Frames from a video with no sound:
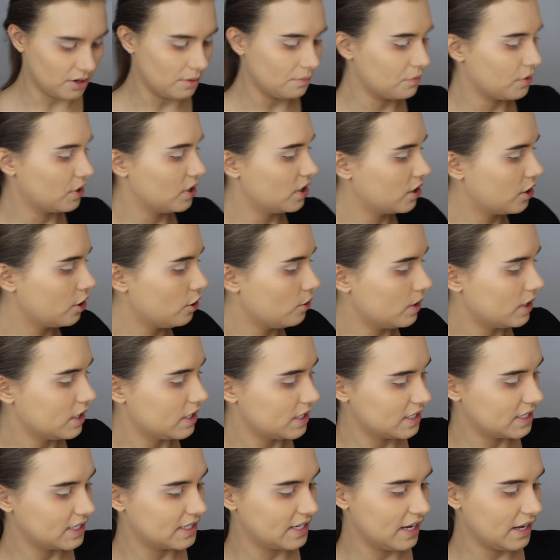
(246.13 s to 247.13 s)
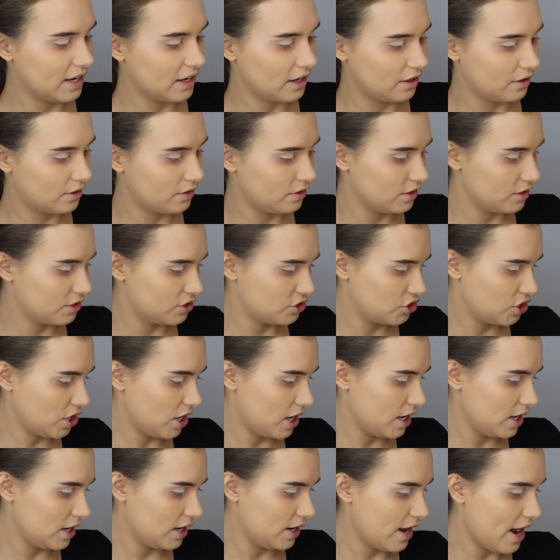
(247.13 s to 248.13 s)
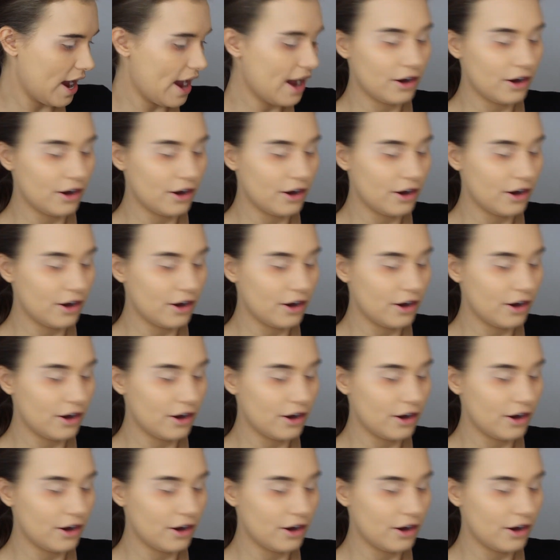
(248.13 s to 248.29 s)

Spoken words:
I'm gonna go in and take the shade